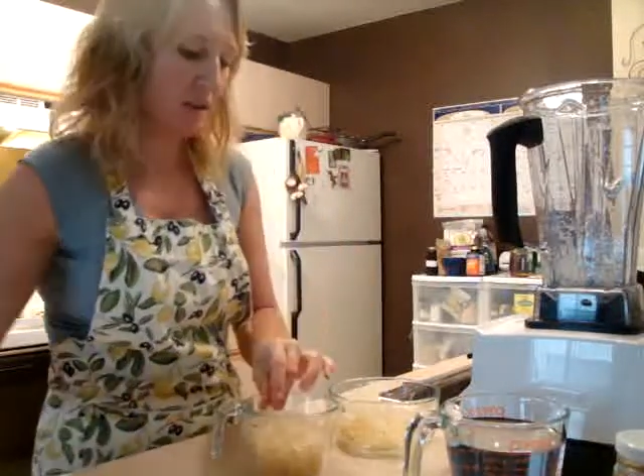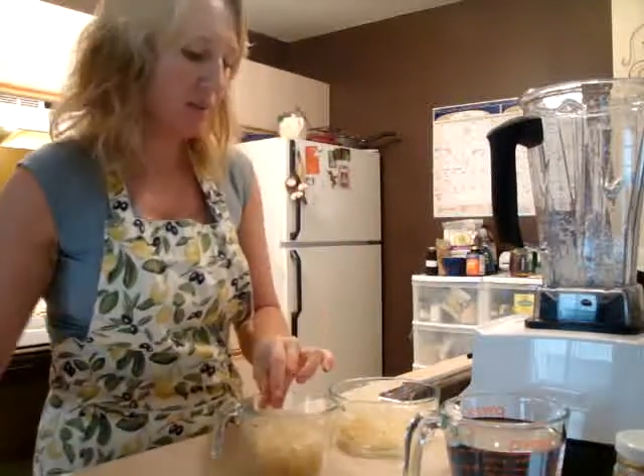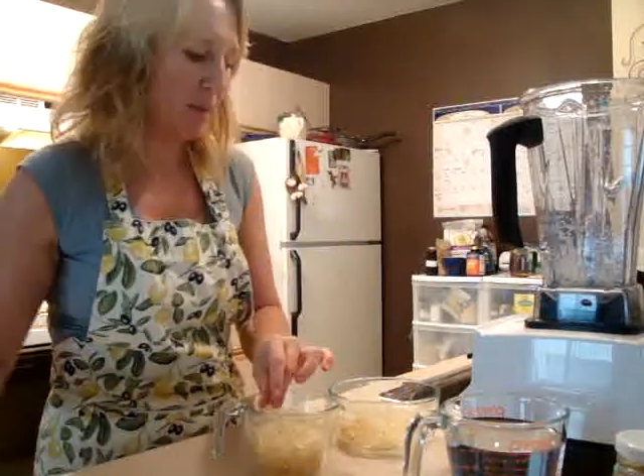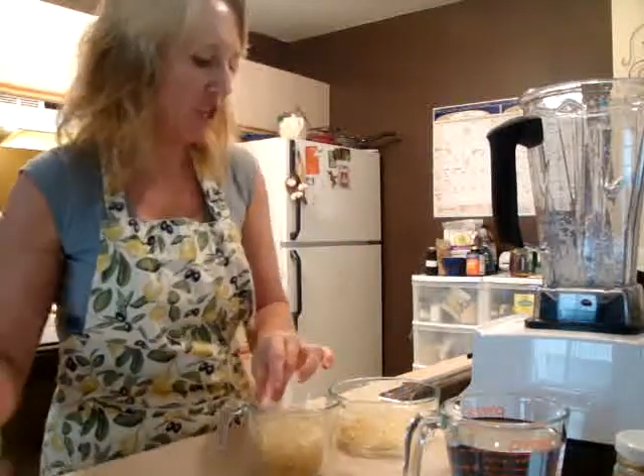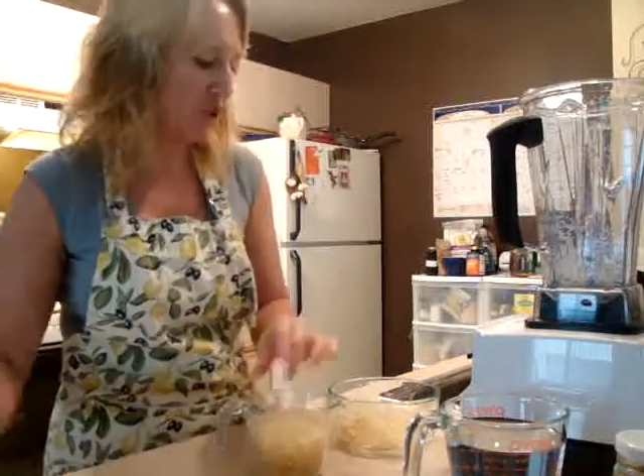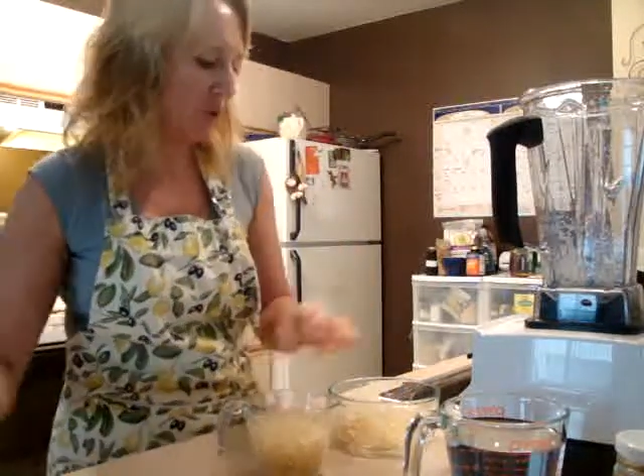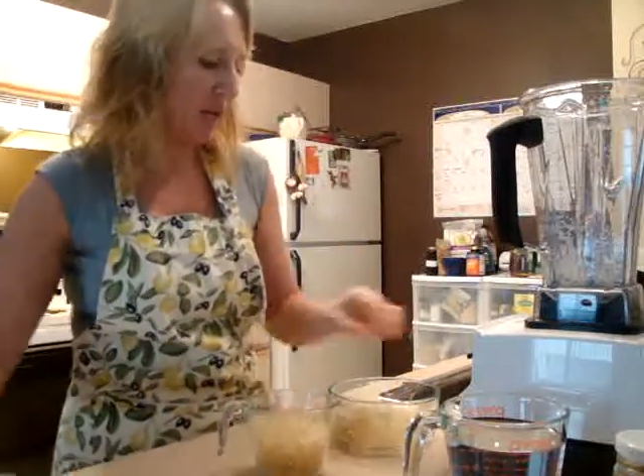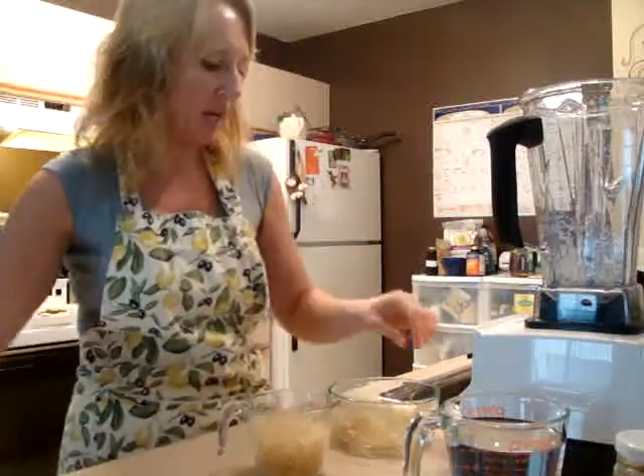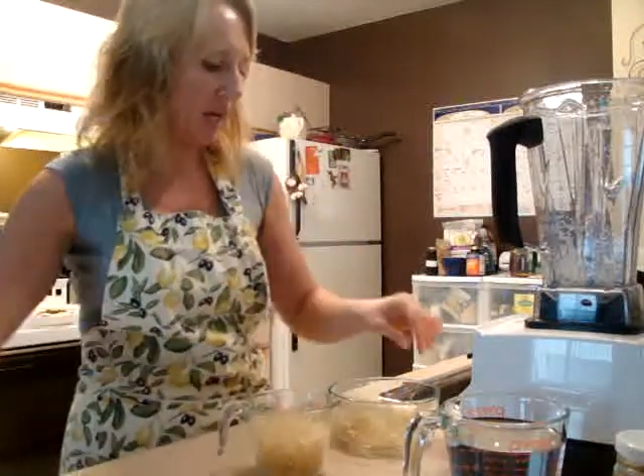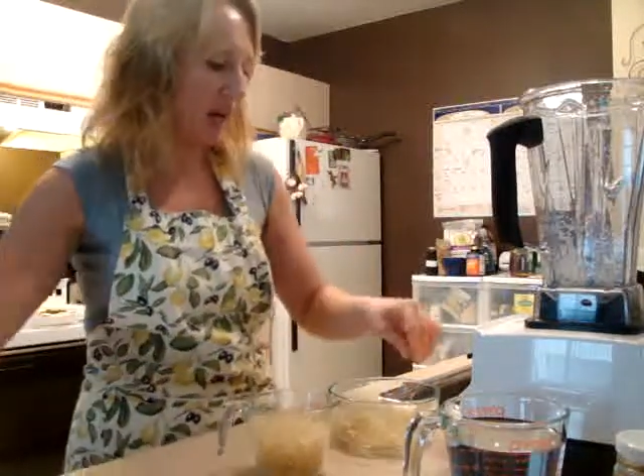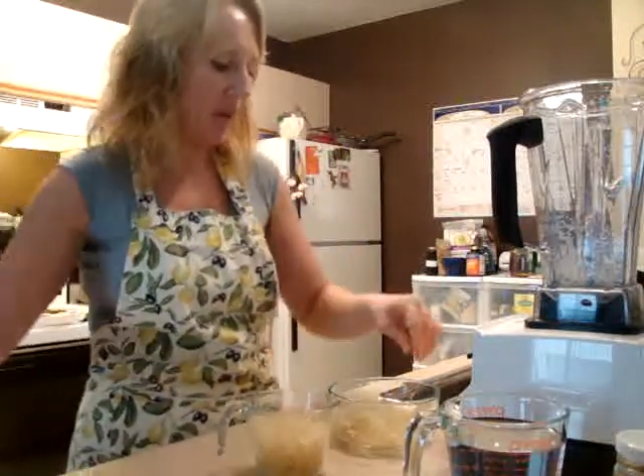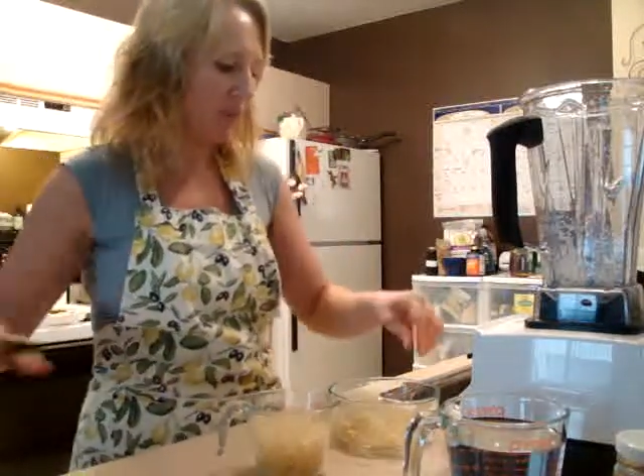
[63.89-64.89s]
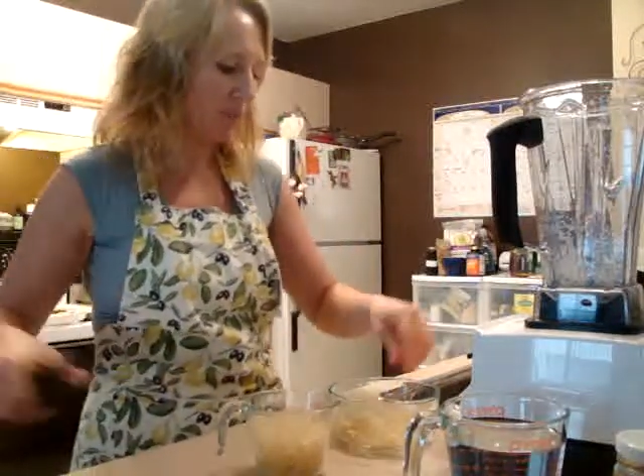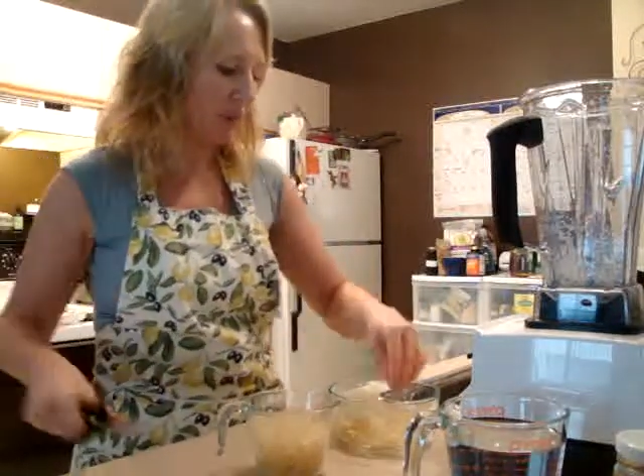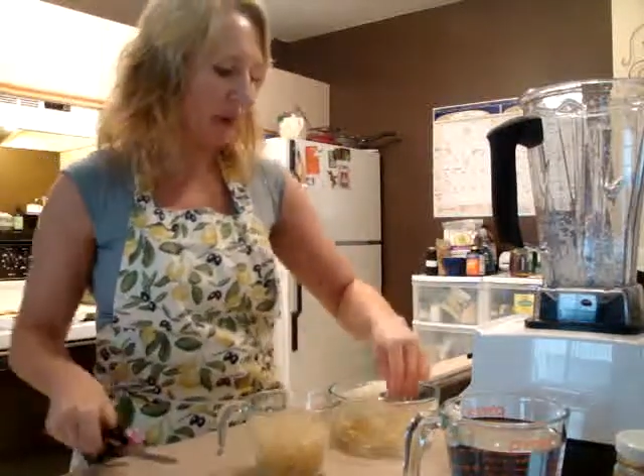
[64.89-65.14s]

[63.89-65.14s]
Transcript: measuring cup.